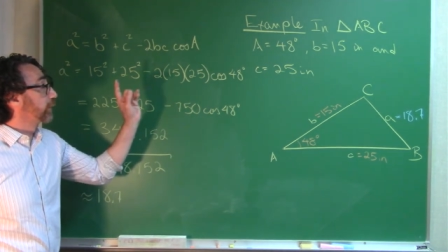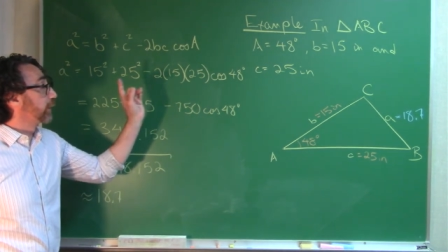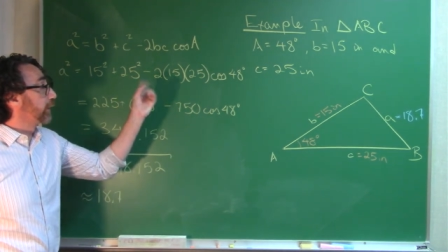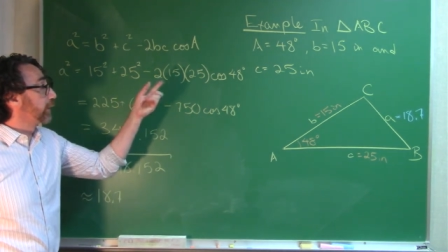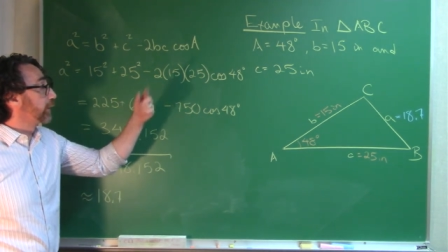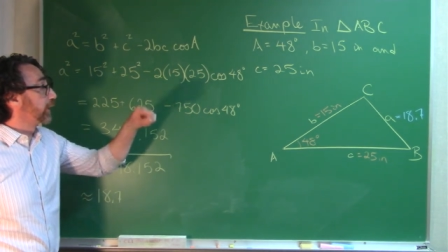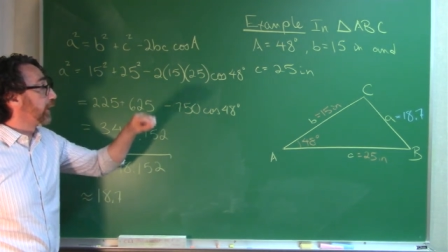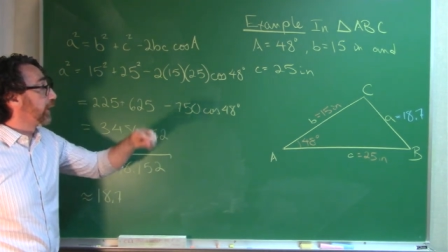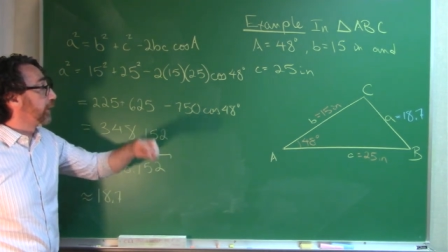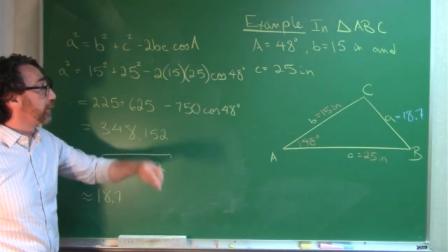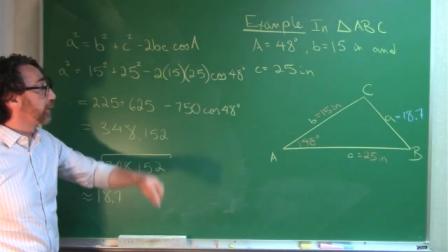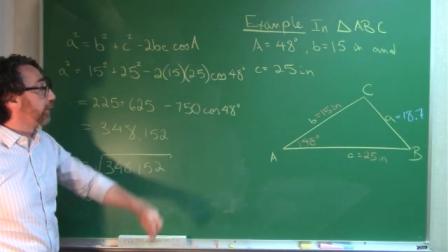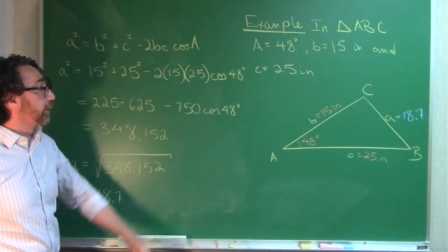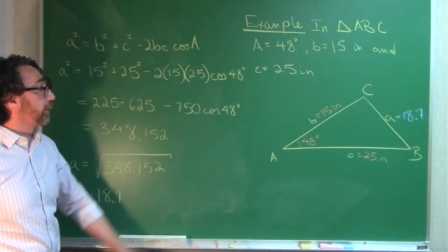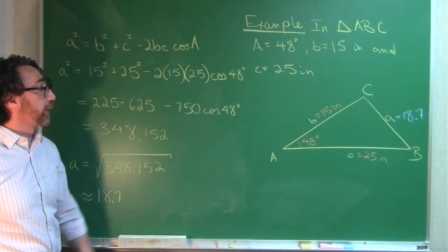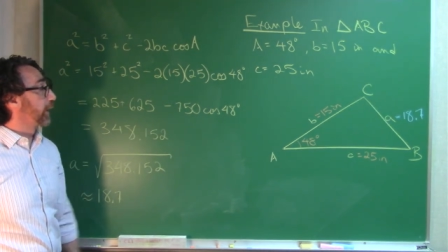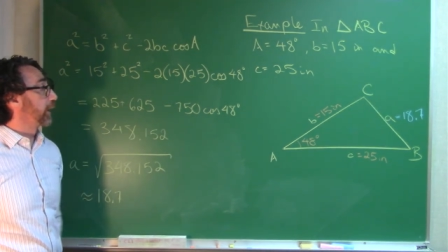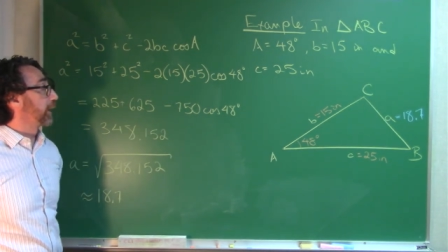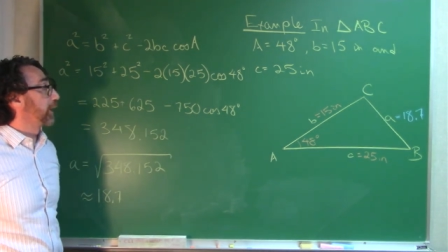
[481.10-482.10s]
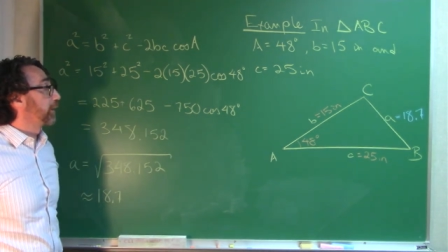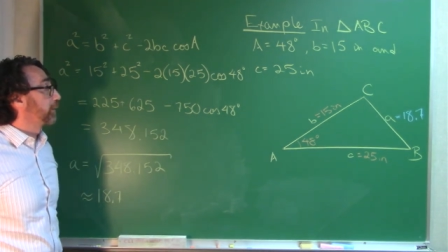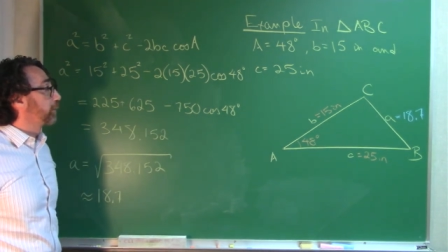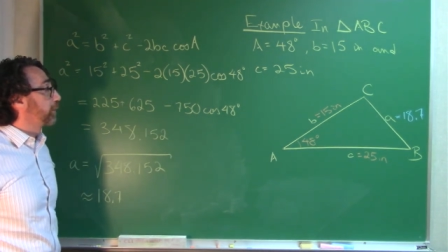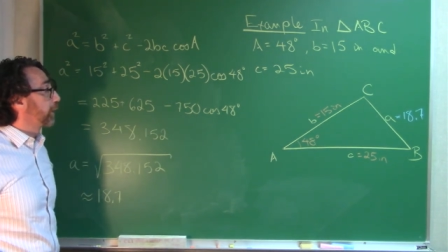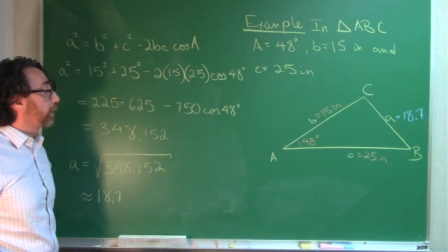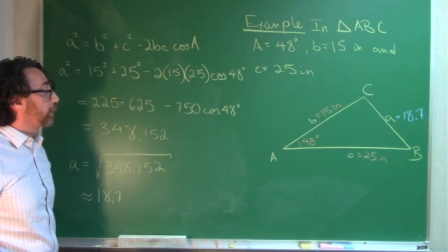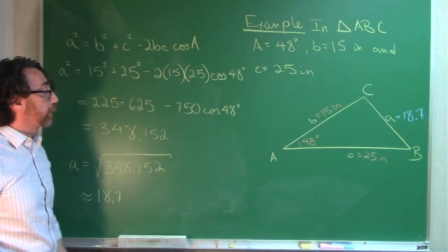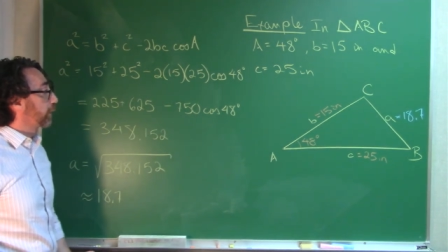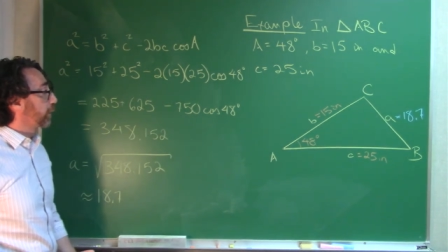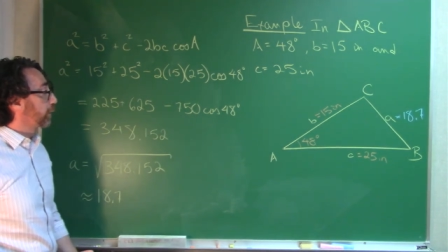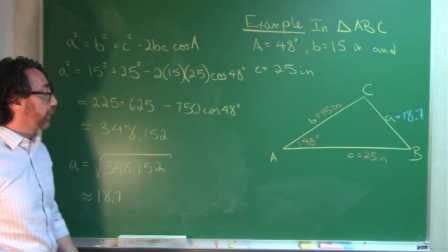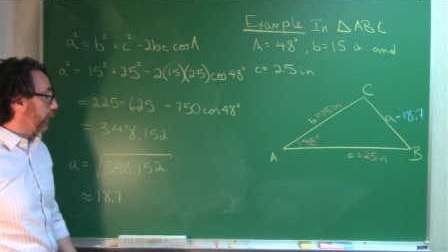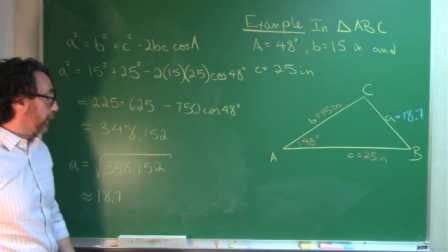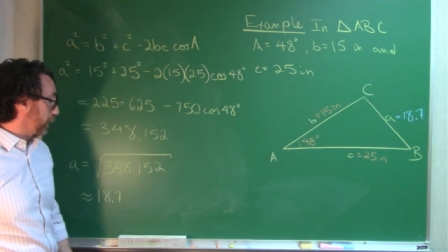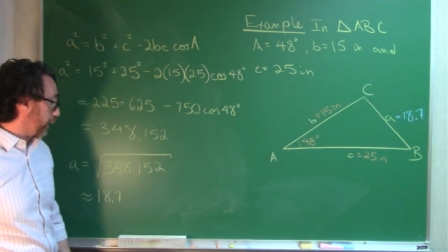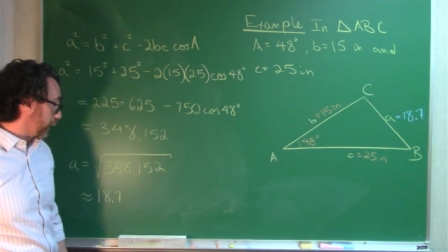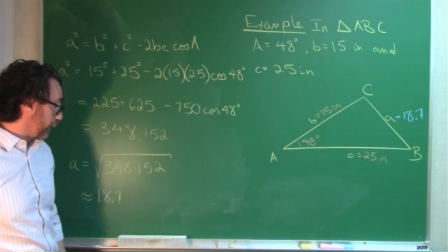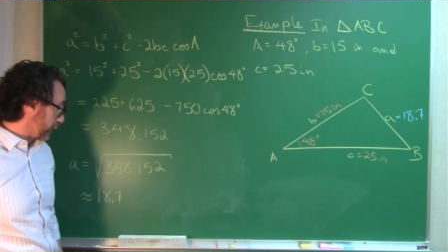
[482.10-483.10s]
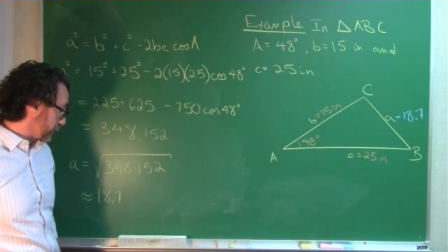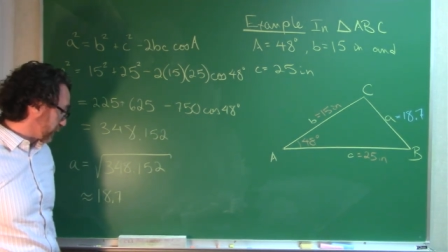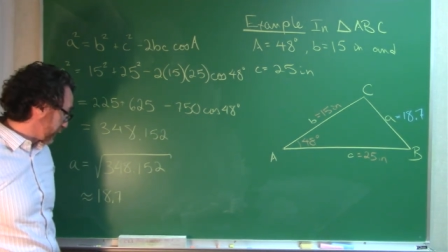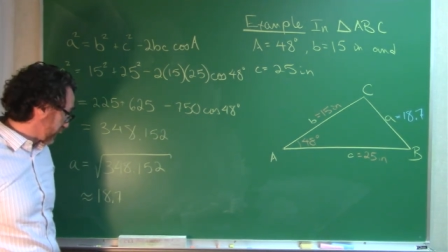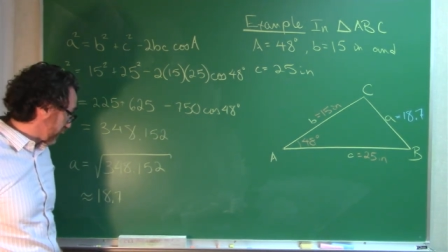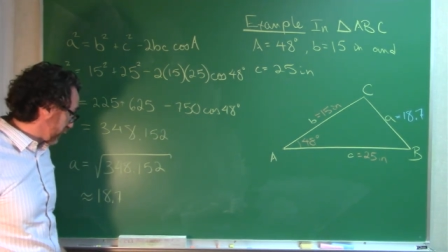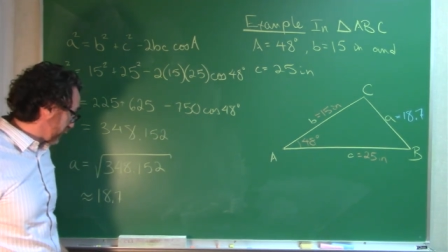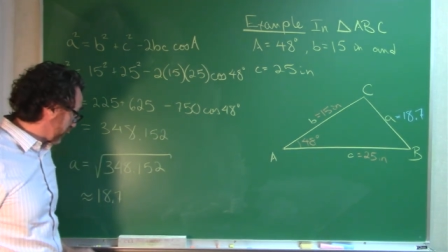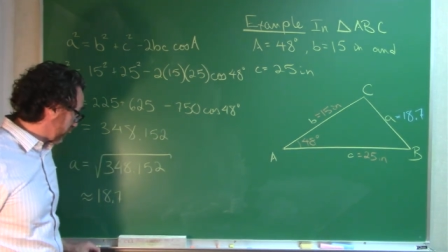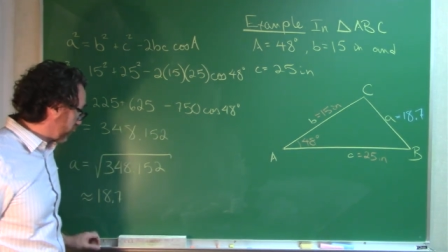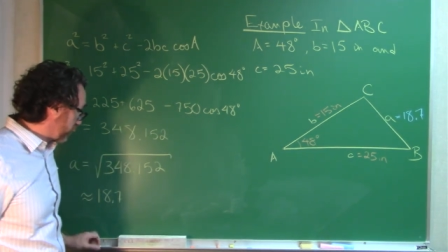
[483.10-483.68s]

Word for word: example that blah, blah, blah, and C